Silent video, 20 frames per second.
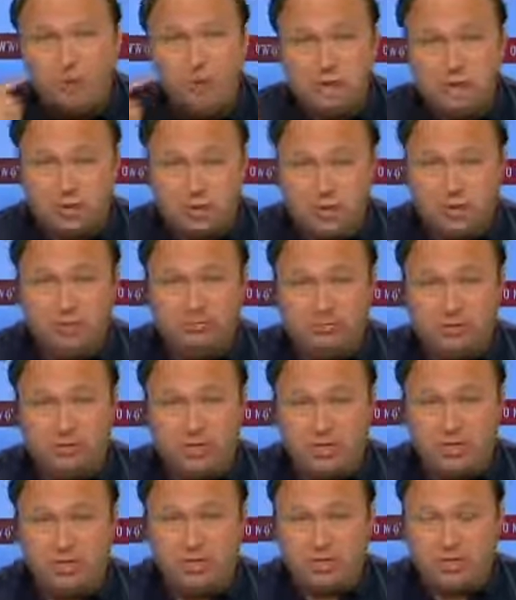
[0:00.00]
just to
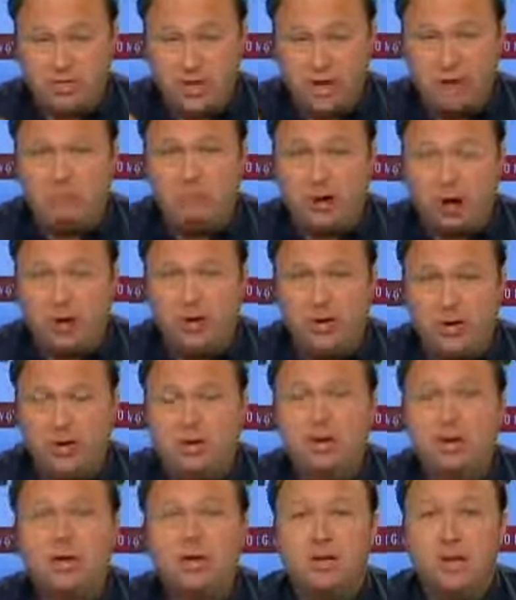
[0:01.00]
stay
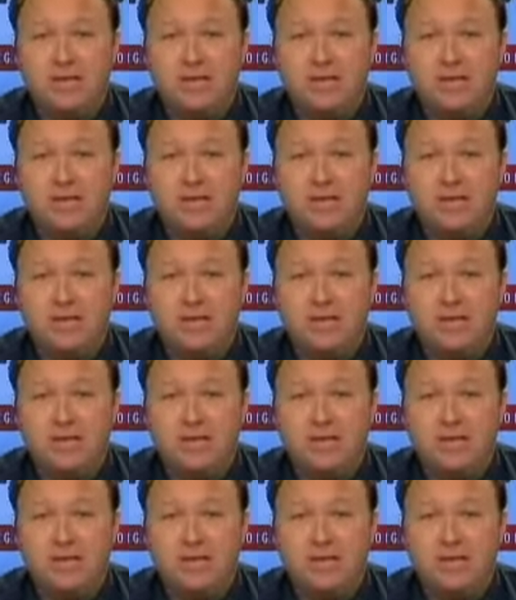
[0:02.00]
pertinent,